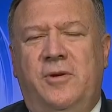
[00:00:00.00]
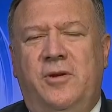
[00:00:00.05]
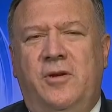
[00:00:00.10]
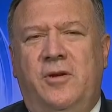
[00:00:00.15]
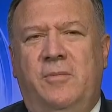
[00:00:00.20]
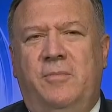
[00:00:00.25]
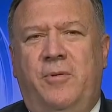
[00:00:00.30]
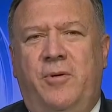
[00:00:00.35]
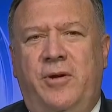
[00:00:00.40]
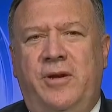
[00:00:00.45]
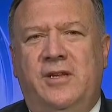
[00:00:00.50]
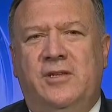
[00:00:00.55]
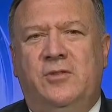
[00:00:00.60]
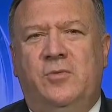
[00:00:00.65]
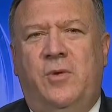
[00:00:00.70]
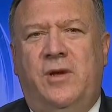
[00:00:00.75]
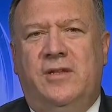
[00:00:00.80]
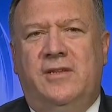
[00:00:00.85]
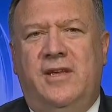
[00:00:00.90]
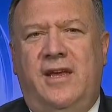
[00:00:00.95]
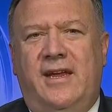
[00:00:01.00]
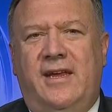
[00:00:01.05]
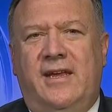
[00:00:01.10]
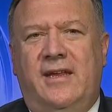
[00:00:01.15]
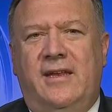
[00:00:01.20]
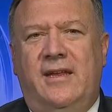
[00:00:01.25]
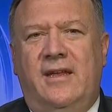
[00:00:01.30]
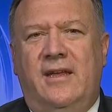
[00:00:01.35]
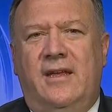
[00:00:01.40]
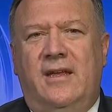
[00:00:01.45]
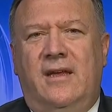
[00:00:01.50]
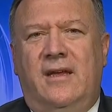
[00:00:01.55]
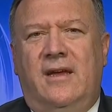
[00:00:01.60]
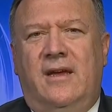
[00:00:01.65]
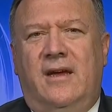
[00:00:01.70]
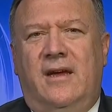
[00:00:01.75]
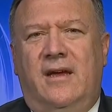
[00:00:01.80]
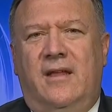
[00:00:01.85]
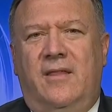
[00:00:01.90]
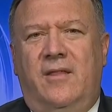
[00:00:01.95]
but your point is well taken.
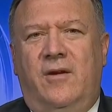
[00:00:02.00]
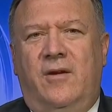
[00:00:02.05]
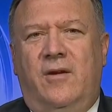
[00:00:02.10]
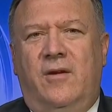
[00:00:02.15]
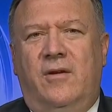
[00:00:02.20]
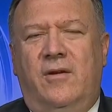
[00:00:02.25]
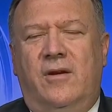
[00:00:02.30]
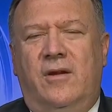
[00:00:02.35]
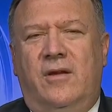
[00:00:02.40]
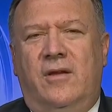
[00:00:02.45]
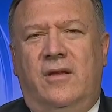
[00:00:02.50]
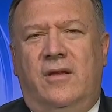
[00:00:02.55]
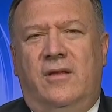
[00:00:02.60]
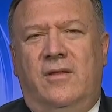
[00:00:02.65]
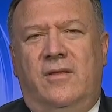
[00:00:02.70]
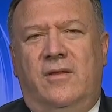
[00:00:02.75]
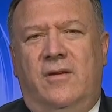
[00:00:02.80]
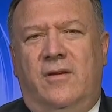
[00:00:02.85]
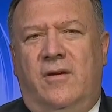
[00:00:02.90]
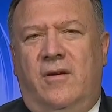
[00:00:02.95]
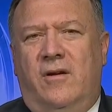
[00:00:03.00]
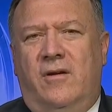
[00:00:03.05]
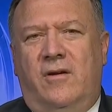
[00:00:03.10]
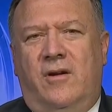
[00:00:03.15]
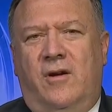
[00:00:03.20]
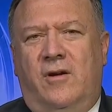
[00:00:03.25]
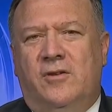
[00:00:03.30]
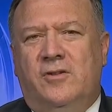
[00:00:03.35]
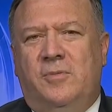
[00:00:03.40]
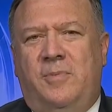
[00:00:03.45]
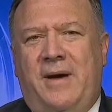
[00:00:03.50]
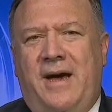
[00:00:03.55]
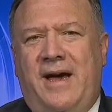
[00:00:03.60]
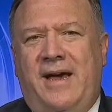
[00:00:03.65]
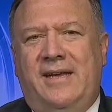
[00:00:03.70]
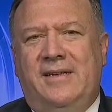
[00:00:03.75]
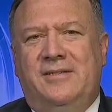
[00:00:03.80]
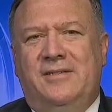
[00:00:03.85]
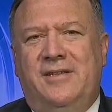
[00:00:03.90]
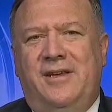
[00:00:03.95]
There aren't all
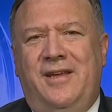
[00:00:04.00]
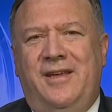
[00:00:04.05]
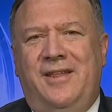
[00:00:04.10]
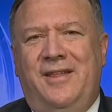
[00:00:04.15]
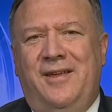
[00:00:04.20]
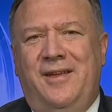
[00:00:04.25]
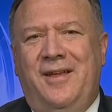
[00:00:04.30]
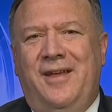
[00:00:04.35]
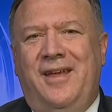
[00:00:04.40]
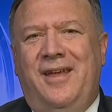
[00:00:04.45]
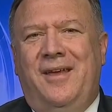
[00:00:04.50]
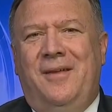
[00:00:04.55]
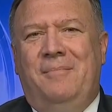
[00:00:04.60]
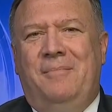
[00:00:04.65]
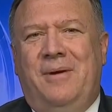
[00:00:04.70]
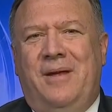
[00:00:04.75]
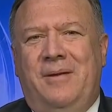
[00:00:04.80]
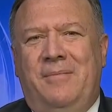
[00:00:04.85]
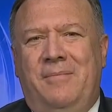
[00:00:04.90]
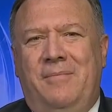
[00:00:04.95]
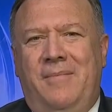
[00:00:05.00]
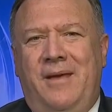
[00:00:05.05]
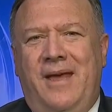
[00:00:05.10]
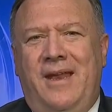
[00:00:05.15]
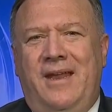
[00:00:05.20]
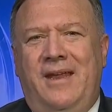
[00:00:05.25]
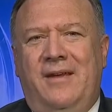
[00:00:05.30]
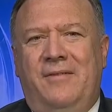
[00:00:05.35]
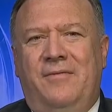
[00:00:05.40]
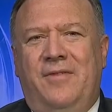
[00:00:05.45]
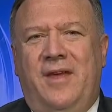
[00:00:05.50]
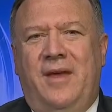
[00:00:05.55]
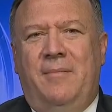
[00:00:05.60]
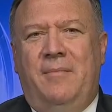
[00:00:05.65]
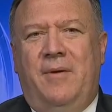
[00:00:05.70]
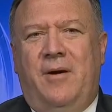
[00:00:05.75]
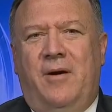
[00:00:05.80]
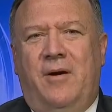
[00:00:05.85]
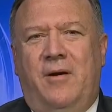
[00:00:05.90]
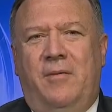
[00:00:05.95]
spies, but many of
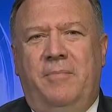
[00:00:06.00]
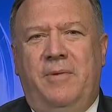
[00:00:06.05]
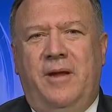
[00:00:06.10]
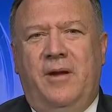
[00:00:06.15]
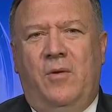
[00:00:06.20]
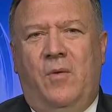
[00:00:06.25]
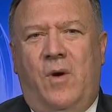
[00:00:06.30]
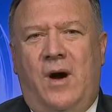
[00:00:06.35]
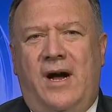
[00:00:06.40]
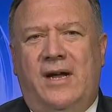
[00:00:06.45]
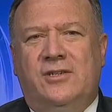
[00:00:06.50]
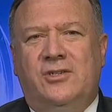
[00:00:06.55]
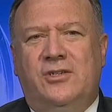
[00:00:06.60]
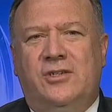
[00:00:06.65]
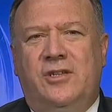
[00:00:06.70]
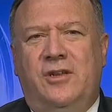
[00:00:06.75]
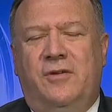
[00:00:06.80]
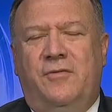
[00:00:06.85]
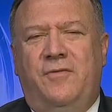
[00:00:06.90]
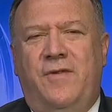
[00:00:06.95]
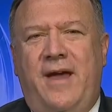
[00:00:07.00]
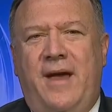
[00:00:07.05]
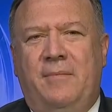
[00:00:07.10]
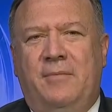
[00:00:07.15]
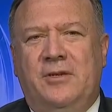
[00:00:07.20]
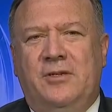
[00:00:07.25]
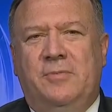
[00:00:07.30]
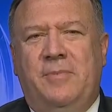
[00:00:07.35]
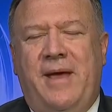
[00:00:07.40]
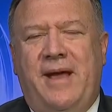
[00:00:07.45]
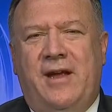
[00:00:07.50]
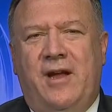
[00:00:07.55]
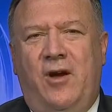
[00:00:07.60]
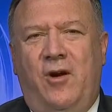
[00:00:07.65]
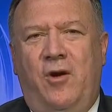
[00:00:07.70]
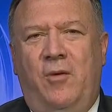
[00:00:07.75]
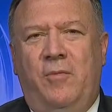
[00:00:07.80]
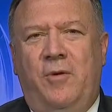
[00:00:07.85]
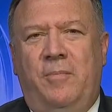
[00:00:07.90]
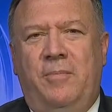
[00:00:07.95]
them are being watched. Their families back
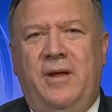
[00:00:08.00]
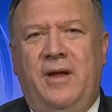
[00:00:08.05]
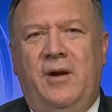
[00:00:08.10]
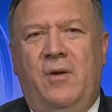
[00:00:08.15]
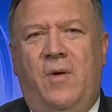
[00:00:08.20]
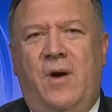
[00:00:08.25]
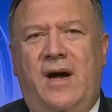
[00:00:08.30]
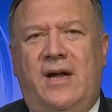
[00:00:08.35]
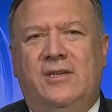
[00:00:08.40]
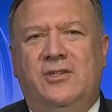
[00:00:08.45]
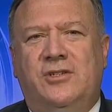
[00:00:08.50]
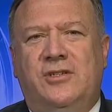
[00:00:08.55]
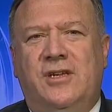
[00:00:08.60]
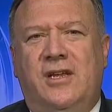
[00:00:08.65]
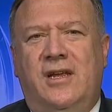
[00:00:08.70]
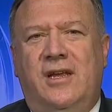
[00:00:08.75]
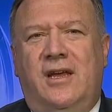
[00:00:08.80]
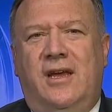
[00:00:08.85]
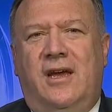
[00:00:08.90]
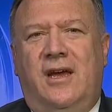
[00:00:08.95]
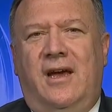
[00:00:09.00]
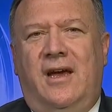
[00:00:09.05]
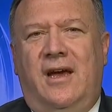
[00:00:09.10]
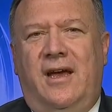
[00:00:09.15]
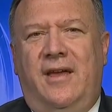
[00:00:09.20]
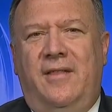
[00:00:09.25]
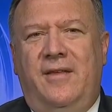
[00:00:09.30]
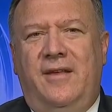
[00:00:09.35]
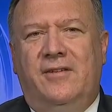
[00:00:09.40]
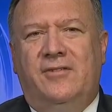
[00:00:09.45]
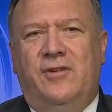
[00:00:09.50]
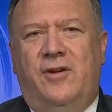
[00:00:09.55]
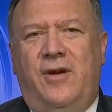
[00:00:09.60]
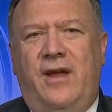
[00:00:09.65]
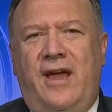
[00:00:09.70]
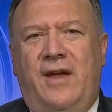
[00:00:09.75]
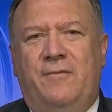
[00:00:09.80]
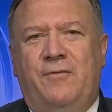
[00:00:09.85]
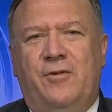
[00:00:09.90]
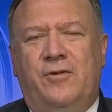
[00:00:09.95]
home are being watched. And these are
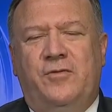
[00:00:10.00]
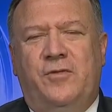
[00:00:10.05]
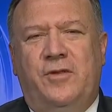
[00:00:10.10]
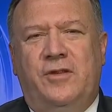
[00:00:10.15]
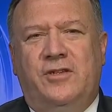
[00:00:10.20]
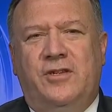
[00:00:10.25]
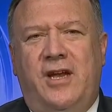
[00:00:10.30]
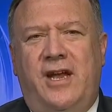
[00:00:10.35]
efforts for the